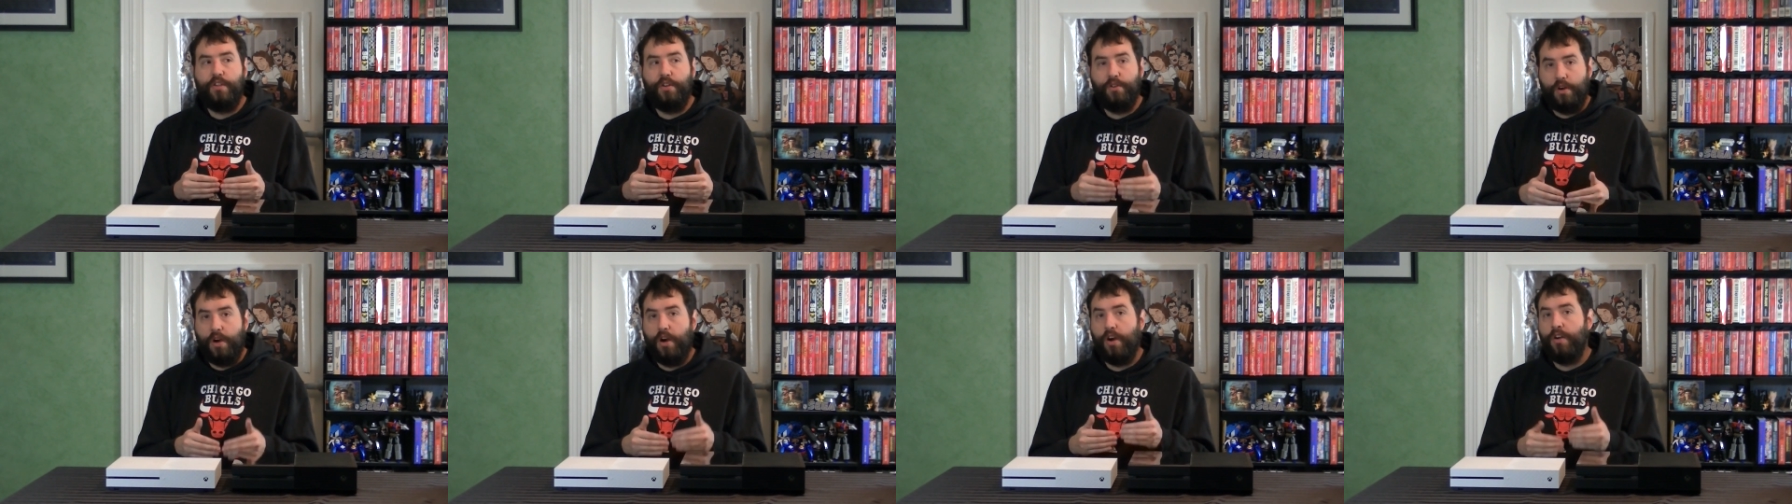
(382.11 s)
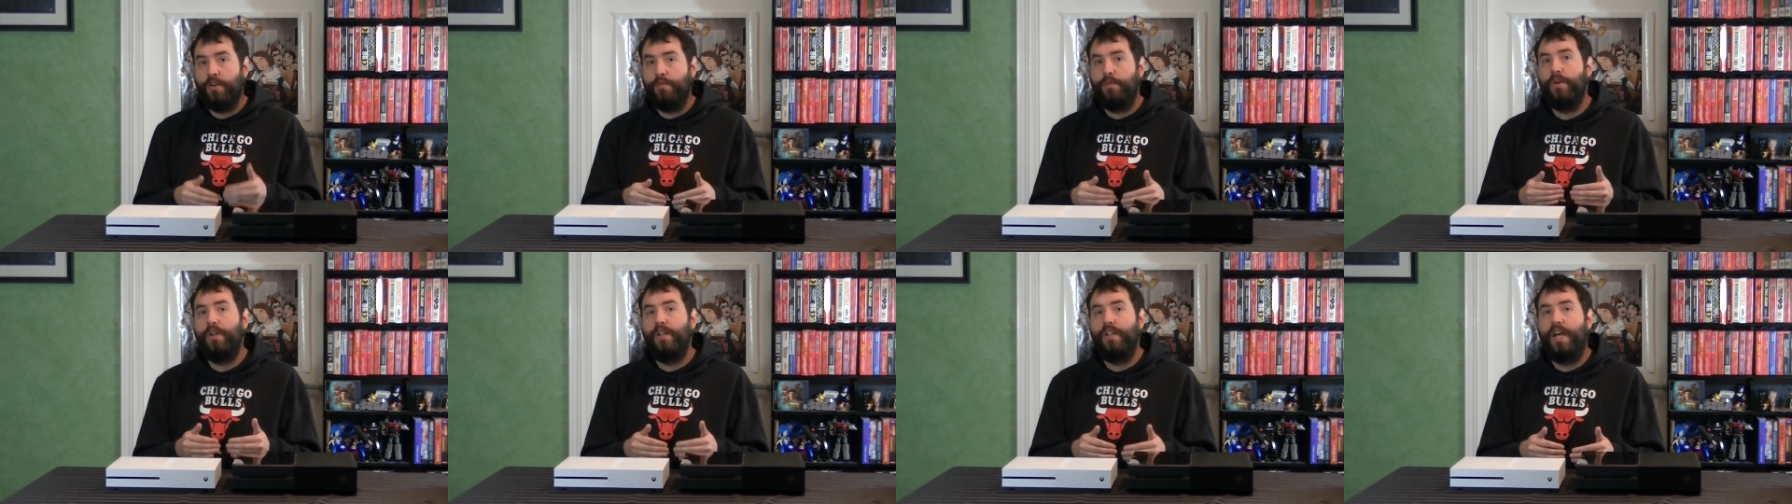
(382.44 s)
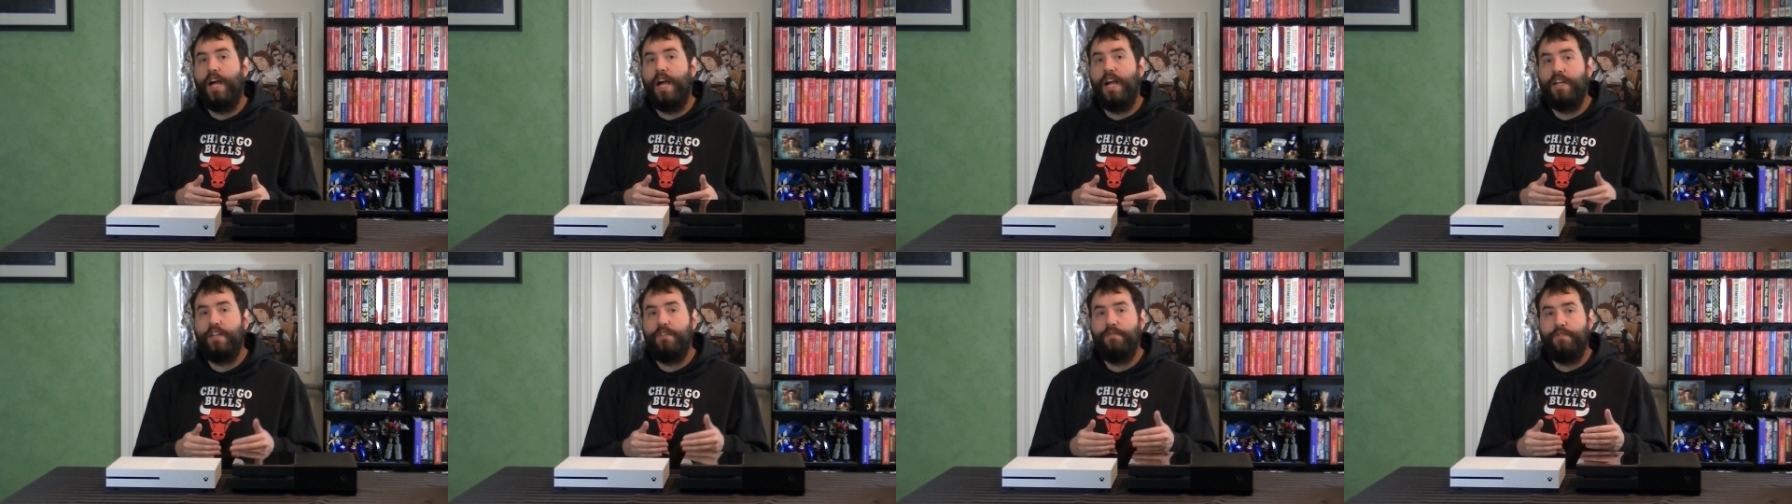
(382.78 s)
you're hardware
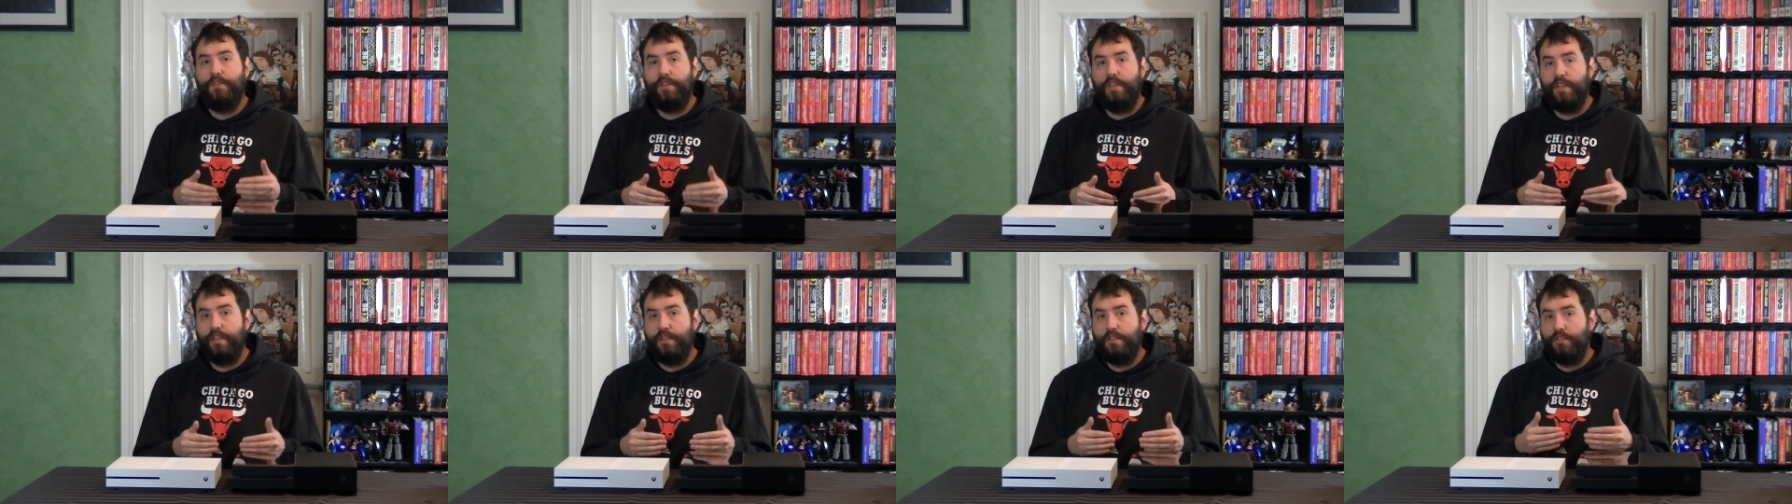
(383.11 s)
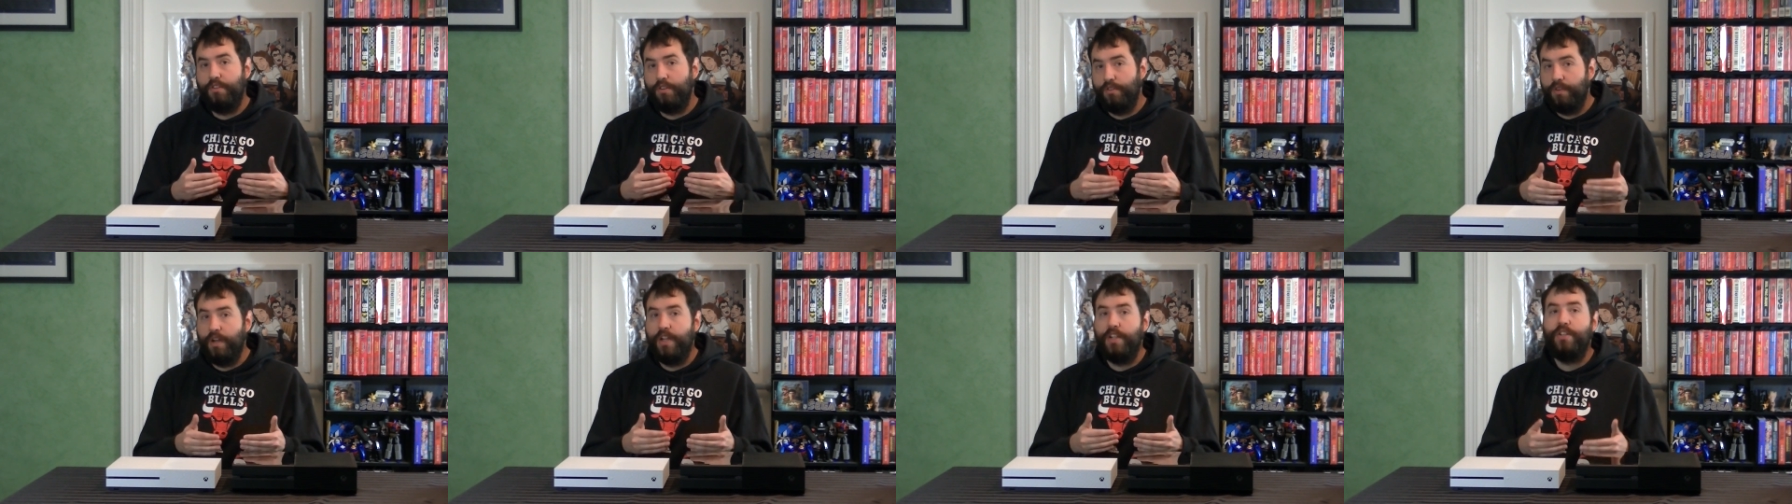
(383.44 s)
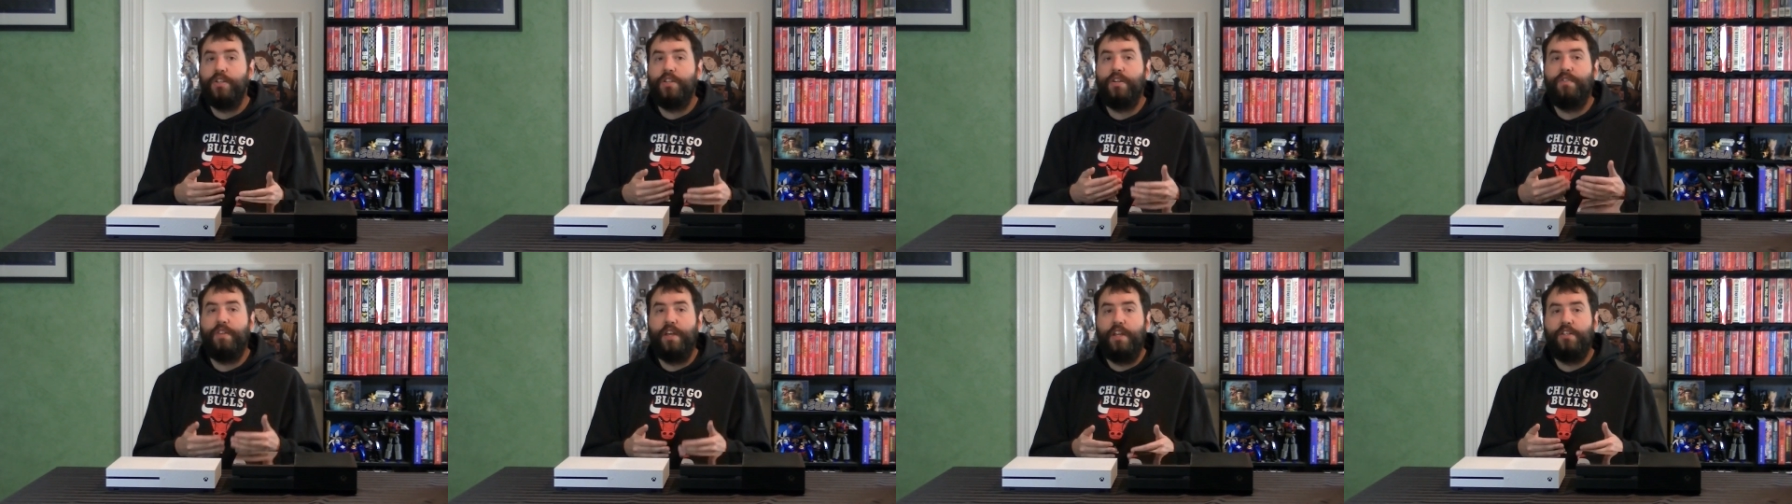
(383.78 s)
locked for the
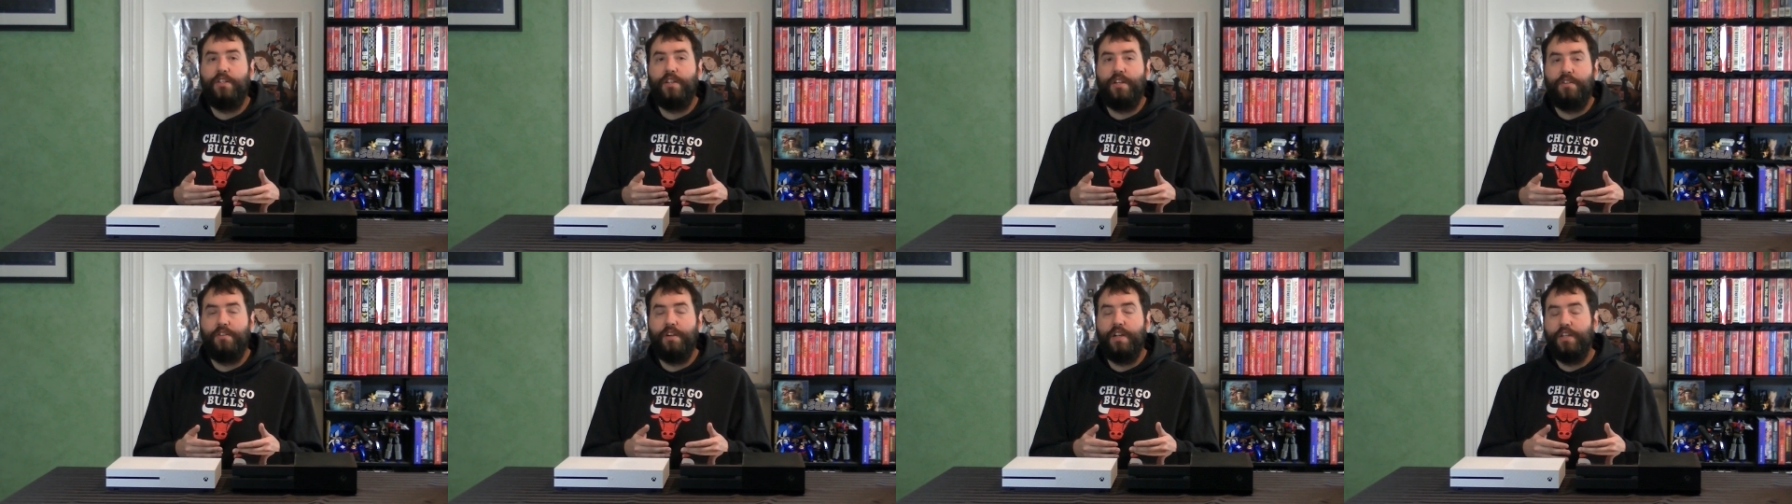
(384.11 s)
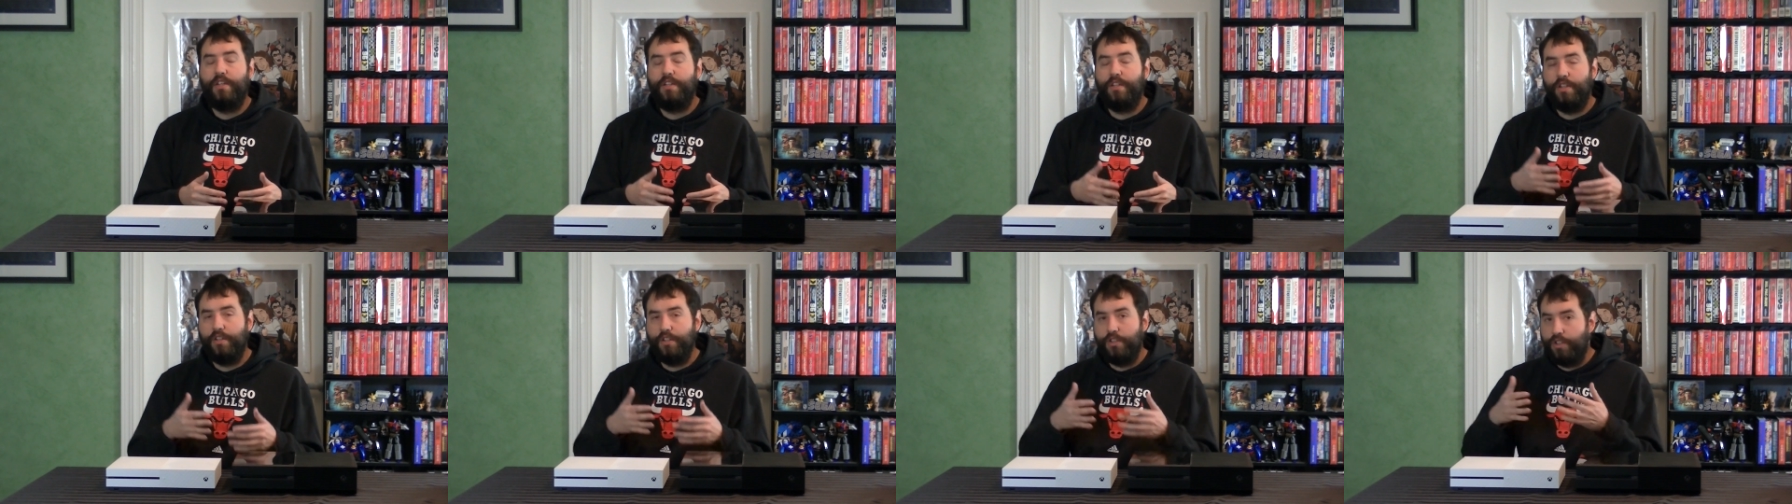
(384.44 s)
duration of that generation.